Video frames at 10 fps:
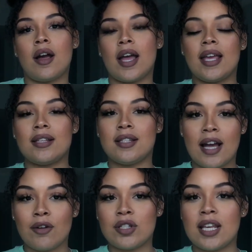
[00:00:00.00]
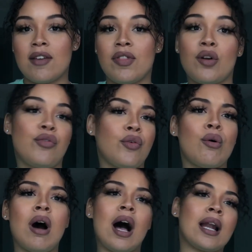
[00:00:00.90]
is down to give their
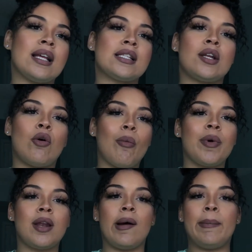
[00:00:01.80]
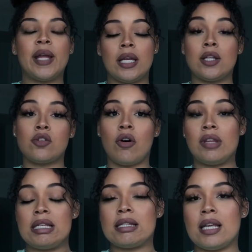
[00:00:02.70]
full, honest, and open opinions on
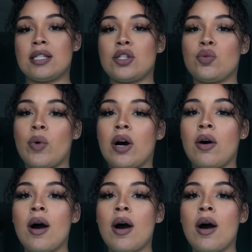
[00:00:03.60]
these things as well.